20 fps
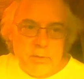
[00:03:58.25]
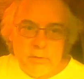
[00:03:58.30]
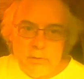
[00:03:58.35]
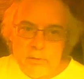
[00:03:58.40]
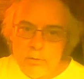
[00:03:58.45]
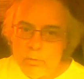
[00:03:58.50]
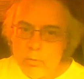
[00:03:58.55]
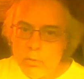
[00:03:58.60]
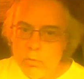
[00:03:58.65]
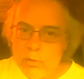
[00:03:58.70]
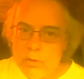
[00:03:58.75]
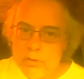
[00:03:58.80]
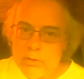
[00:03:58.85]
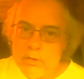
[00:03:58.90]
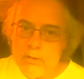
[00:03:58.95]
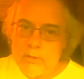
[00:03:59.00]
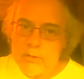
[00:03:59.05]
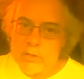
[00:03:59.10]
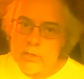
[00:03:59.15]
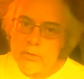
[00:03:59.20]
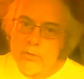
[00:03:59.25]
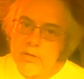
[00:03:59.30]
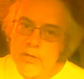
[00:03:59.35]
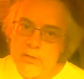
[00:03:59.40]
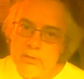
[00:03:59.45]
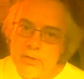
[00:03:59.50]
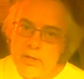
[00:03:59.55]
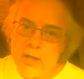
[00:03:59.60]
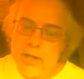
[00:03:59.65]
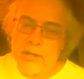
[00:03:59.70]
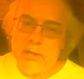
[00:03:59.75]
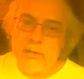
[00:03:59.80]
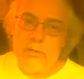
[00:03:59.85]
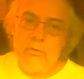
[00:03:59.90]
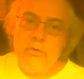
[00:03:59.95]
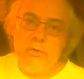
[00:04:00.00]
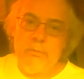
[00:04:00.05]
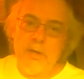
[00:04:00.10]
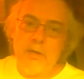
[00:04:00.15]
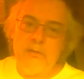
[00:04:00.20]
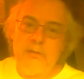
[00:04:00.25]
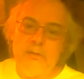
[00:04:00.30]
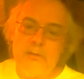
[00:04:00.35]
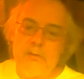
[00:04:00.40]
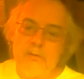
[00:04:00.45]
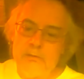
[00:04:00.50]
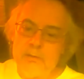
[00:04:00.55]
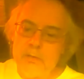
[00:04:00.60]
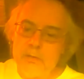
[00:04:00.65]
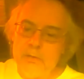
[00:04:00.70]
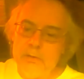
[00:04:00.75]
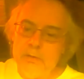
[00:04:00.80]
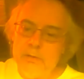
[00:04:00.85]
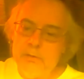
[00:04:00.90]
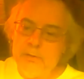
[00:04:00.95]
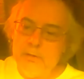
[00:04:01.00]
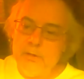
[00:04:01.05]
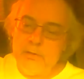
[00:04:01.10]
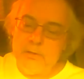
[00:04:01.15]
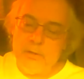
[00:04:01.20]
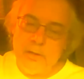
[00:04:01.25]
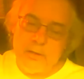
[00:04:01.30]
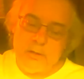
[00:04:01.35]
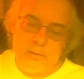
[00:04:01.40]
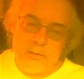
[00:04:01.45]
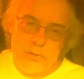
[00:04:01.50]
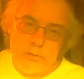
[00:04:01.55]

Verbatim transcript: you know, is there anything I could do about this? Is there anything that I could